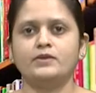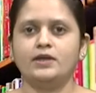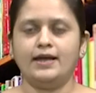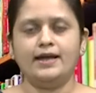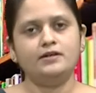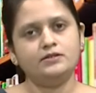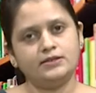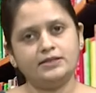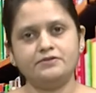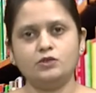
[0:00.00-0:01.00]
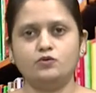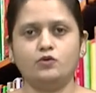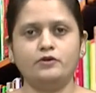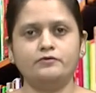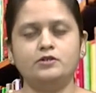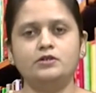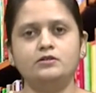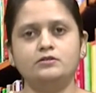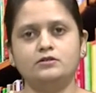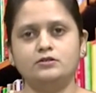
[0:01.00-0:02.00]
and then we go onward
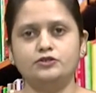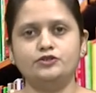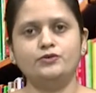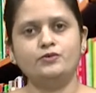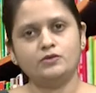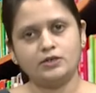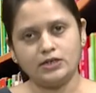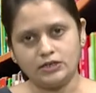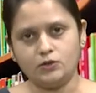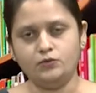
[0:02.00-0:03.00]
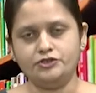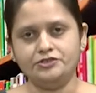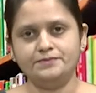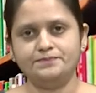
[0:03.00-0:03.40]
to the conclusion.